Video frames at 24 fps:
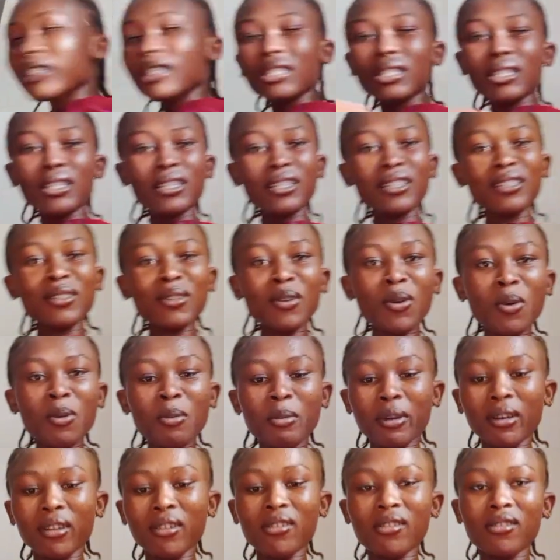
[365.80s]
this is it. Oh
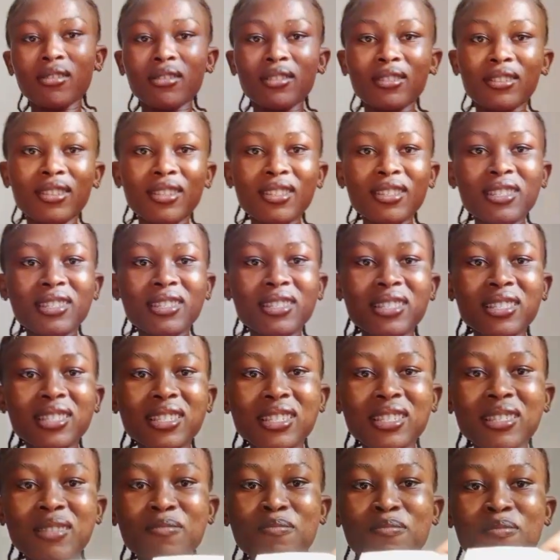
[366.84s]
my god. This
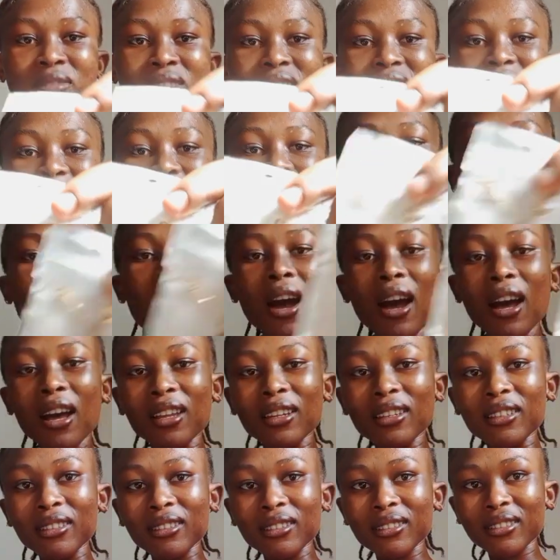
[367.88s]
this this
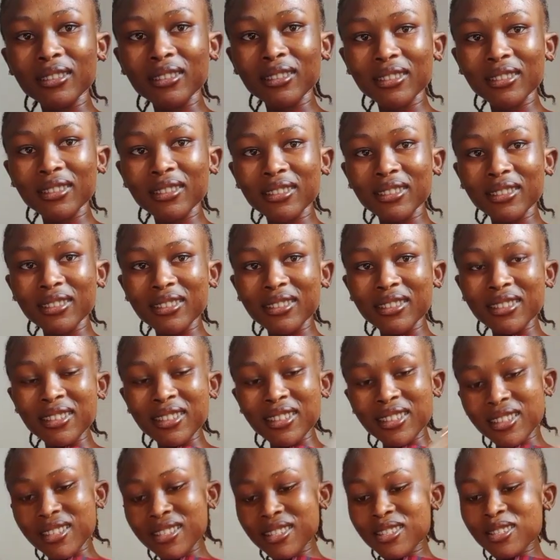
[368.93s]
man.
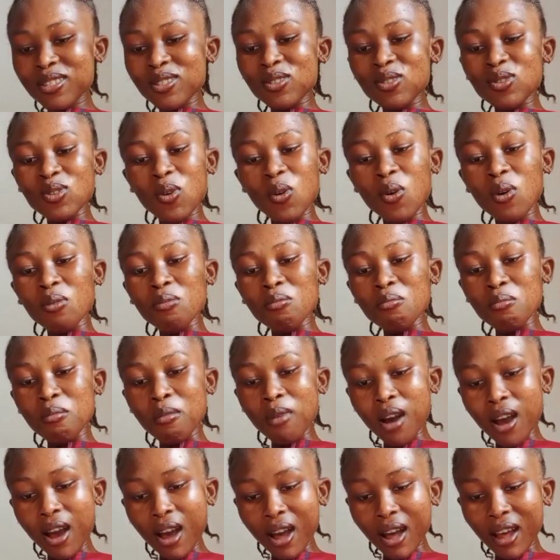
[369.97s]
This young
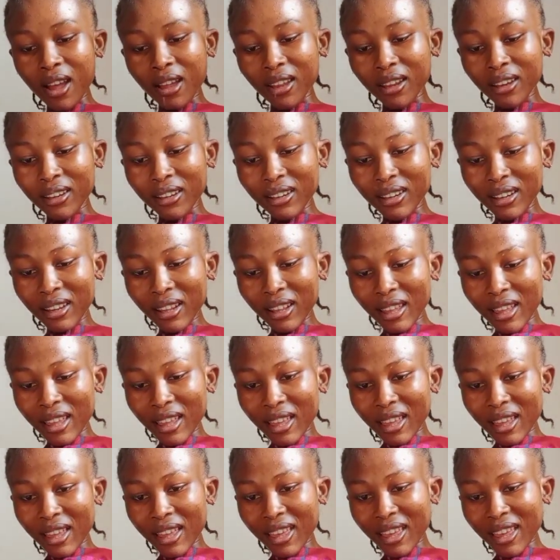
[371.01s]
man.
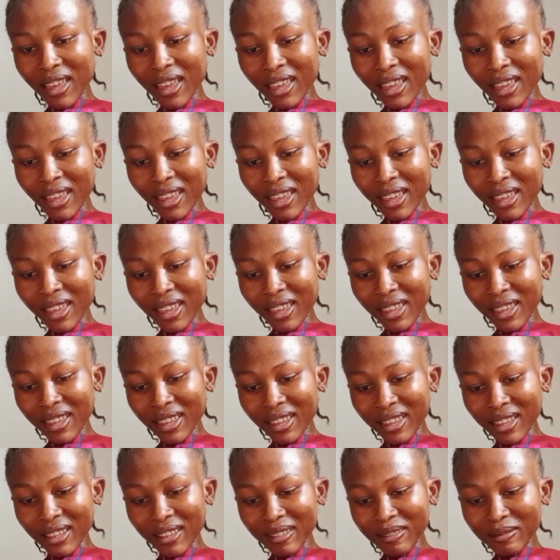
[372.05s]

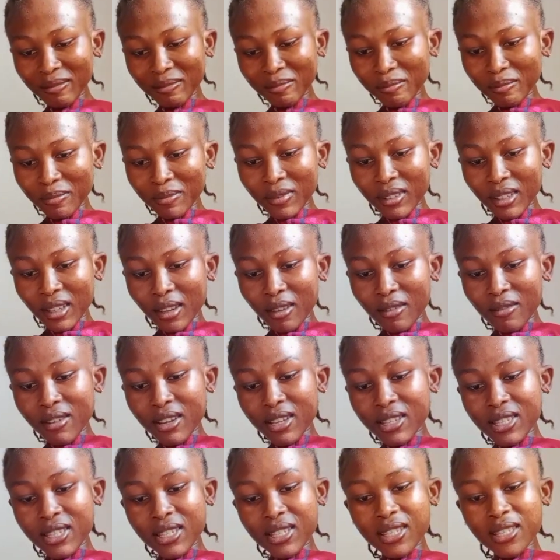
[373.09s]
Hey.
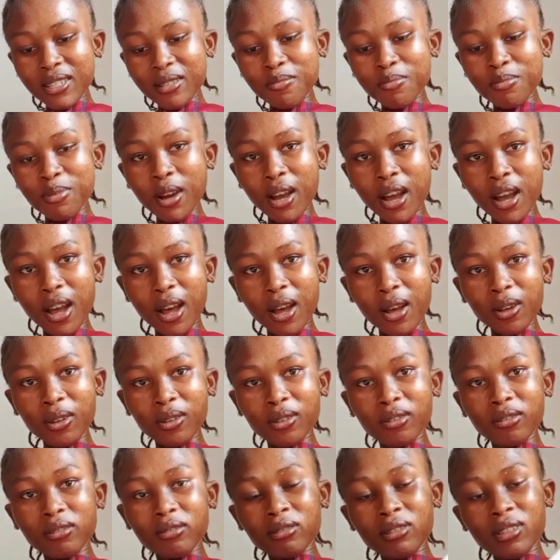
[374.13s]
Raising the
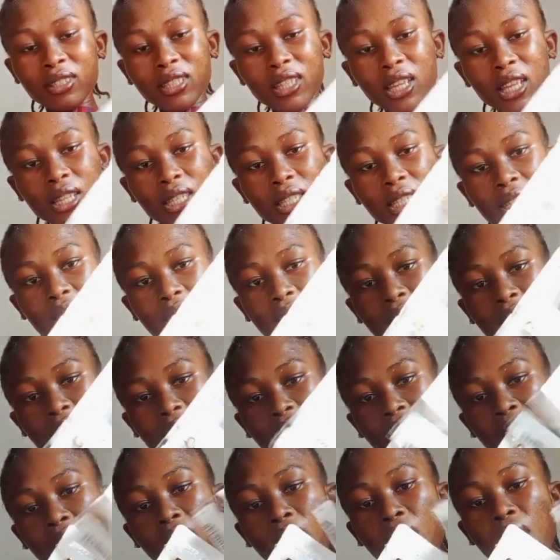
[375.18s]
bows, setting
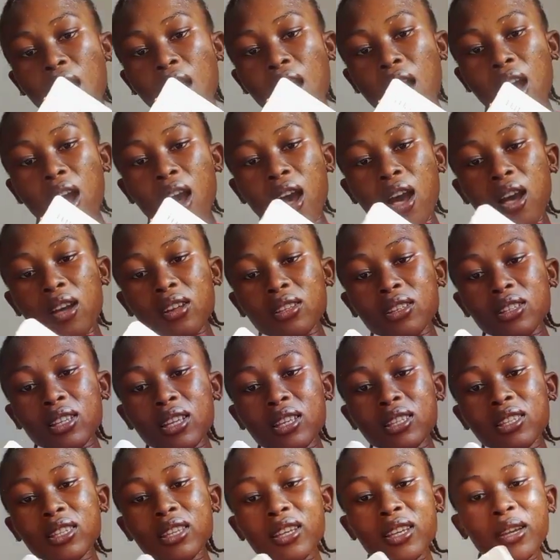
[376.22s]
the
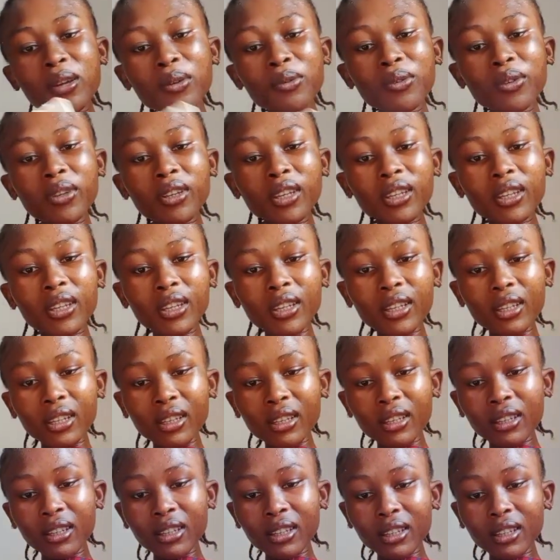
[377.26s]
This earring.